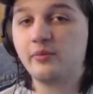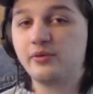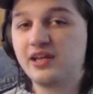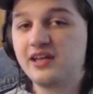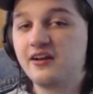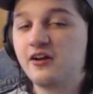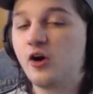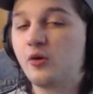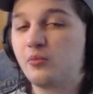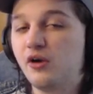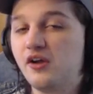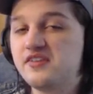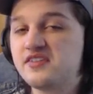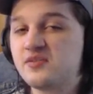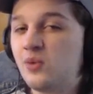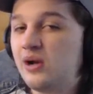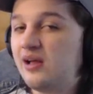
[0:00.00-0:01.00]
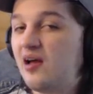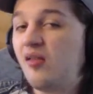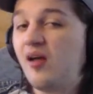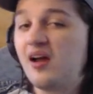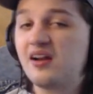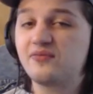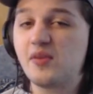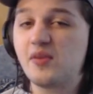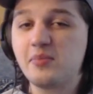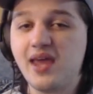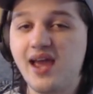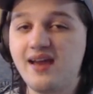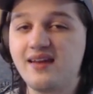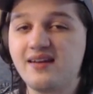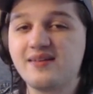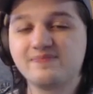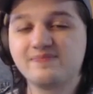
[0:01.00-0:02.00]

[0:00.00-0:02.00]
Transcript: to hit home runs, and while a lot of them can,